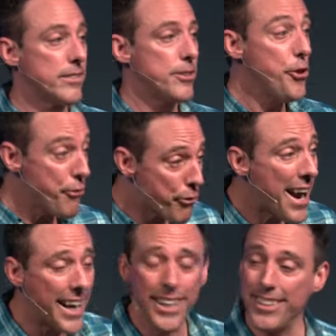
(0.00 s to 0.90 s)
You're
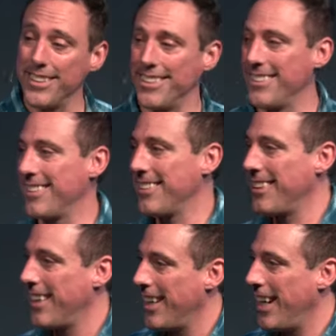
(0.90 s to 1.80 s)
afraid.
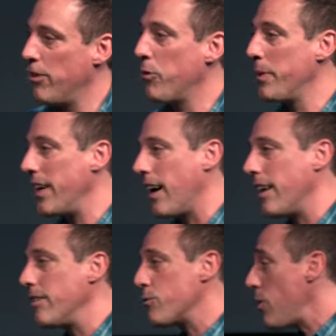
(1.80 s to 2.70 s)
And if we're being
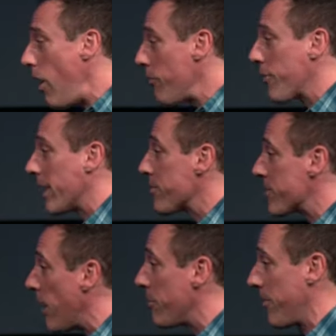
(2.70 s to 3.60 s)
honest, we're all afraid of
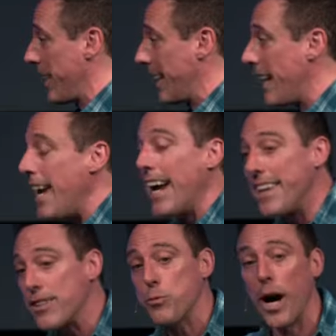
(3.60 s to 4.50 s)
something. And
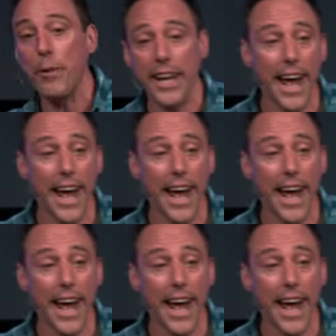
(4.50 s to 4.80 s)
that's why we get